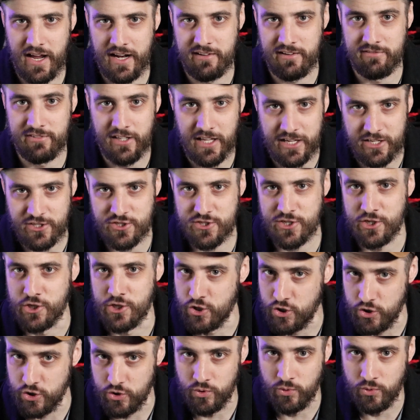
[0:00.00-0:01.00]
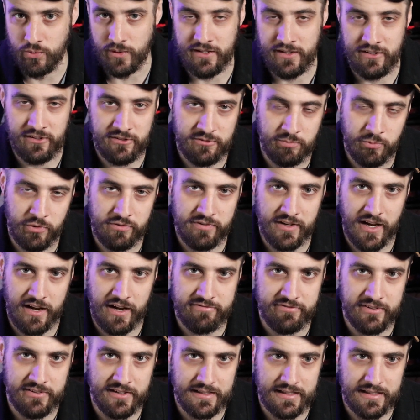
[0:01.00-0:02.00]
of like to do in this movie, I
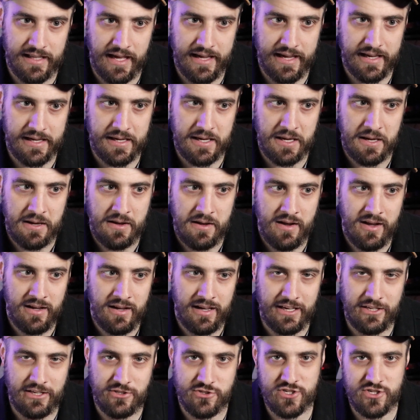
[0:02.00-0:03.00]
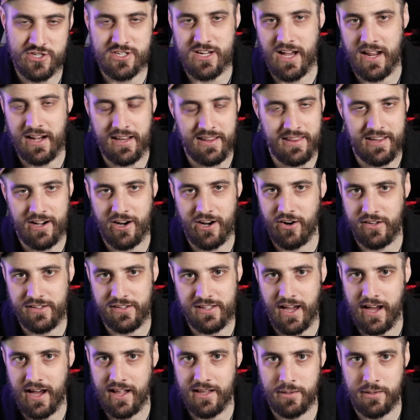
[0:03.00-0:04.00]
feel like. He's just kind of there on
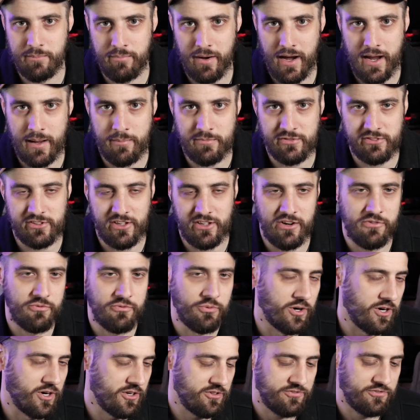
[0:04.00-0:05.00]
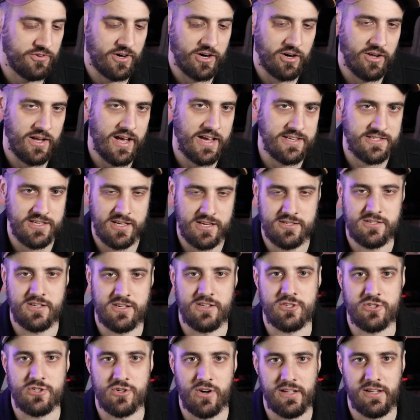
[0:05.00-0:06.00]
the island by himself, whereas Farrell has his
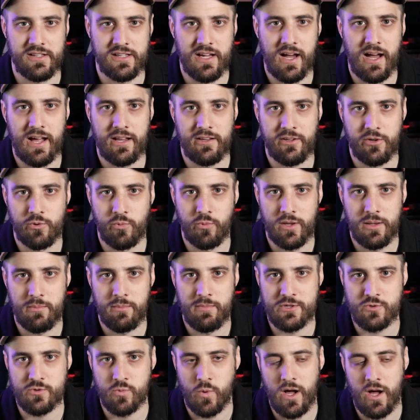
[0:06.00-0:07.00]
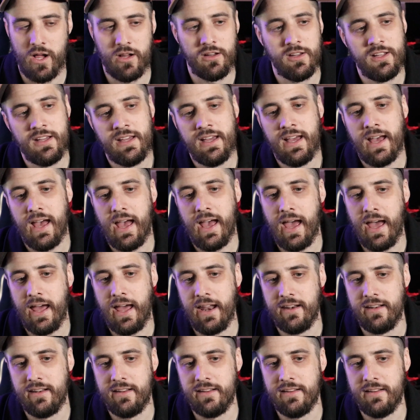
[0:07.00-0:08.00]
sister on the island with him as well.
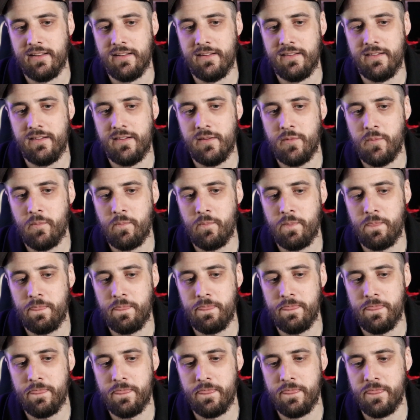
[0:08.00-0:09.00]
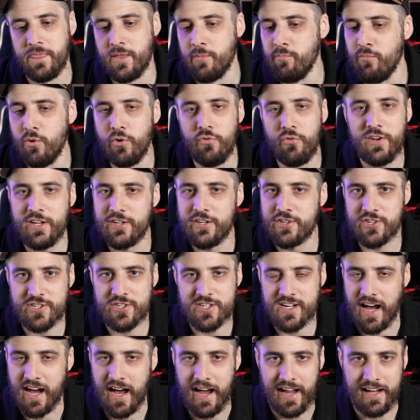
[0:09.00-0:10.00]
And the movie just
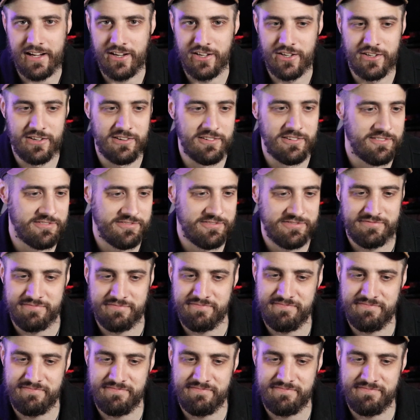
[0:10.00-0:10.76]
kind of,